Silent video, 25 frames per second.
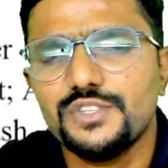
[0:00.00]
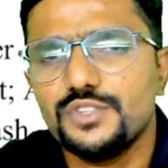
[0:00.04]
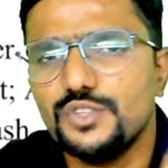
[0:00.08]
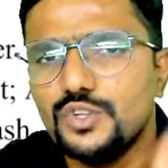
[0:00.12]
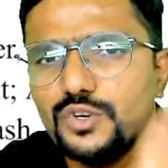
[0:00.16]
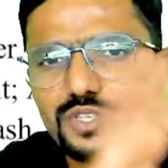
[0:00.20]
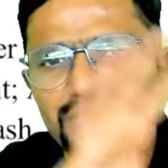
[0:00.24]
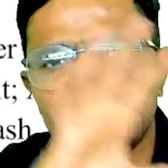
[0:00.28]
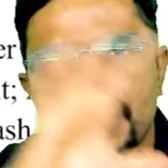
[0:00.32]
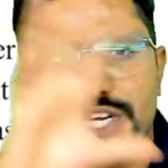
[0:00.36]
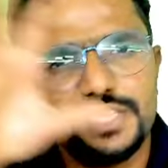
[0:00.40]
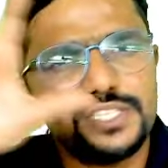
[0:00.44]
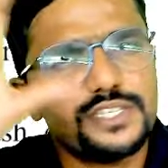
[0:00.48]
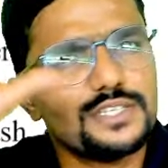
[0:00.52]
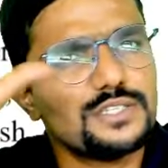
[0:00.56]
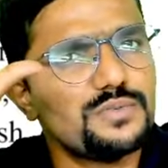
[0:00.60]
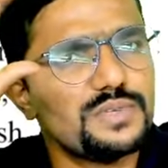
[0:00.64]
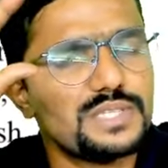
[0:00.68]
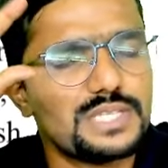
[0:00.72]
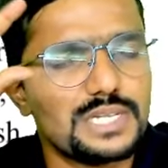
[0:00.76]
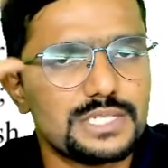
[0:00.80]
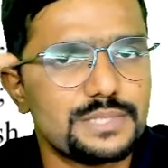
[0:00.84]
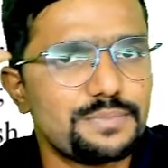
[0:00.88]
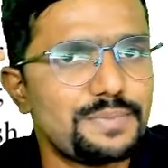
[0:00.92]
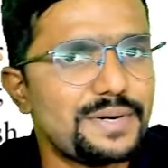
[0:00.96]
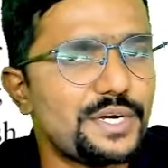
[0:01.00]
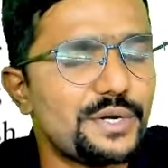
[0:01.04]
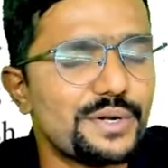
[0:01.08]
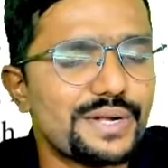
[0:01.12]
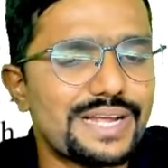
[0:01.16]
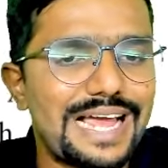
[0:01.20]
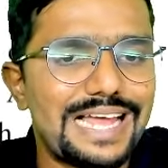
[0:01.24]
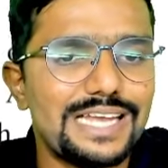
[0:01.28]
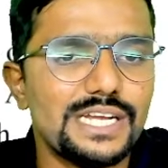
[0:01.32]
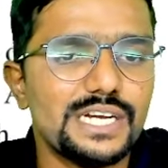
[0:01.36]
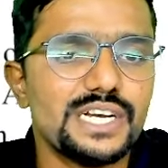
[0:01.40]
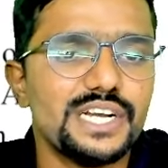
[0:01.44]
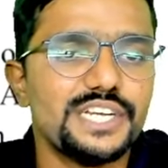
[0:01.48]
no changes with respect to
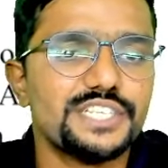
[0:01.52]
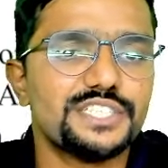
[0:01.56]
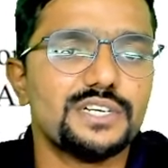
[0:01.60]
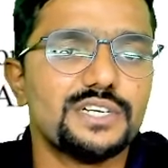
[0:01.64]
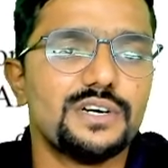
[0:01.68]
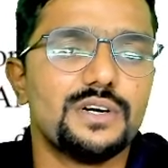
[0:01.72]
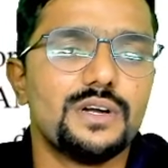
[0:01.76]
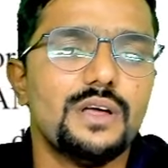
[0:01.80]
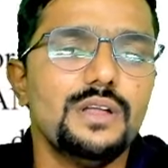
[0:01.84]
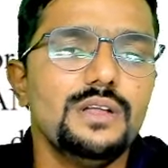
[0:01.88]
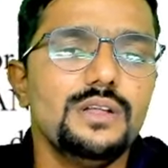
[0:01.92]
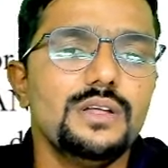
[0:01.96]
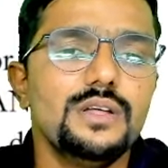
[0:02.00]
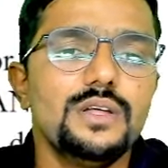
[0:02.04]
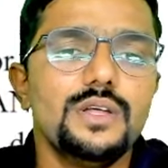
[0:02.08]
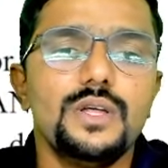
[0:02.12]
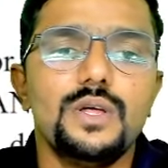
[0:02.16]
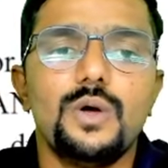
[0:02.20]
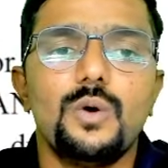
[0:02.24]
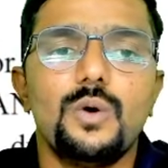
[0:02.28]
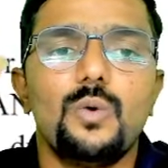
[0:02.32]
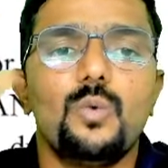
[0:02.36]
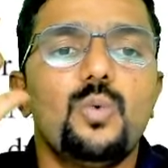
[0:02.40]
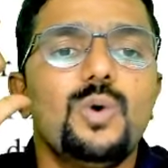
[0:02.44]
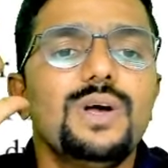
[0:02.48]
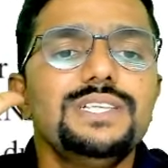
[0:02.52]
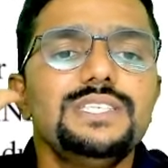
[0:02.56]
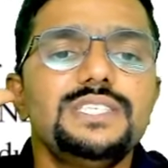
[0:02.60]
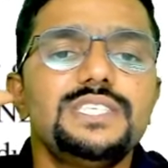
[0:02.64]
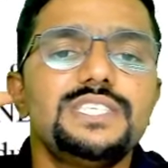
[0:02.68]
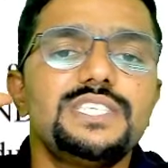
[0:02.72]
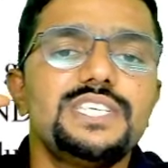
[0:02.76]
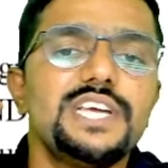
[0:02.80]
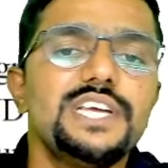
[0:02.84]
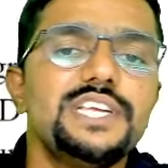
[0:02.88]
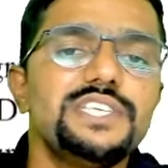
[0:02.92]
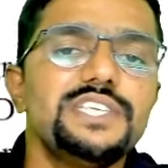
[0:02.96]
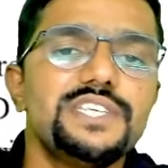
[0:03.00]
calculation and all. One
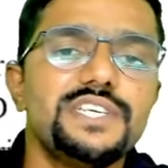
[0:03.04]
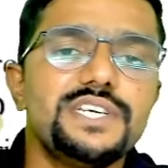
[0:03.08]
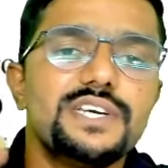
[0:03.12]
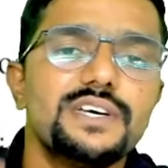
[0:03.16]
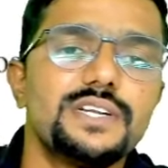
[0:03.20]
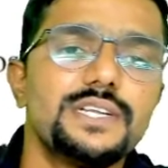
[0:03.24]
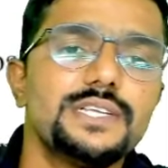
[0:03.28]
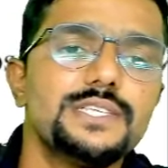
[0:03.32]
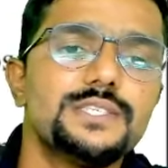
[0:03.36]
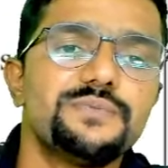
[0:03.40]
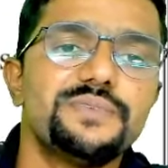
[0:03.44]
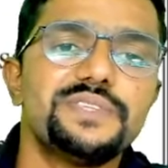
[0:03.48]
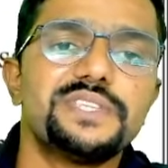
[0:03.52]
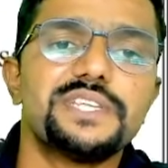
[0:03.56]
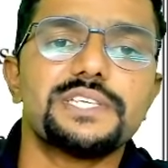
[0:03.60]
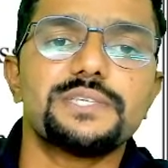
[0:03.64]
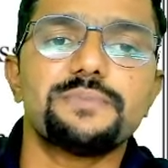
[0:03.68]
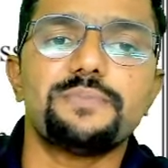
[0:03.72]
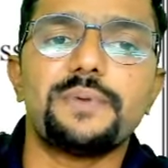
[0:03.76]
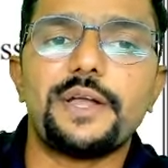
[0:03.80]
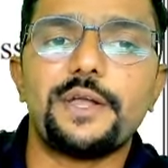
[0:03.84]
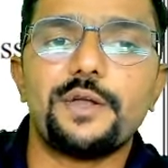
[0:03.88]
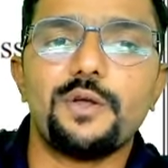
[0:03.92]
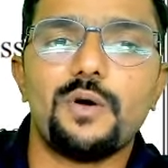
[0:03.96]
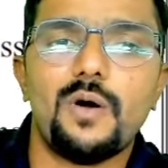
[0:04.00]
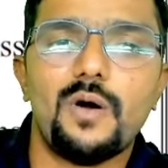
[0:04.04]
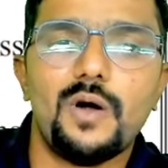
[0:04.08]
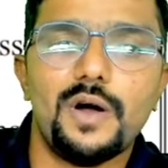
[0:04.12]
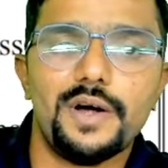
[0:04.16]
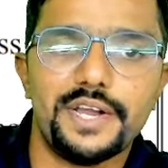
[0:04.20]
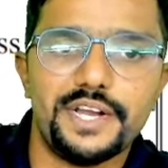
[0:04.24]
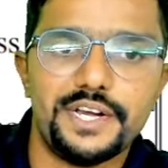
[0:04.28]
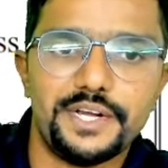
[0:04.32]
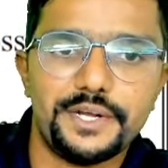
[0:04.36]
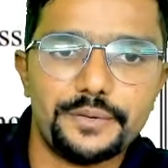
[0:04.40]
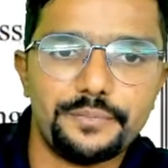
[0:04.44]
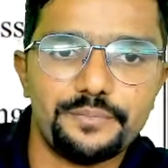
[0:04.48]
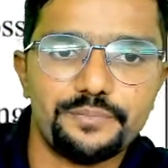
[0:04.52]
change here is with respect to
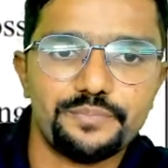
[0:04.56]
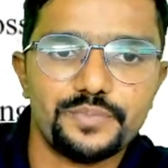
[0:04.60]
audit.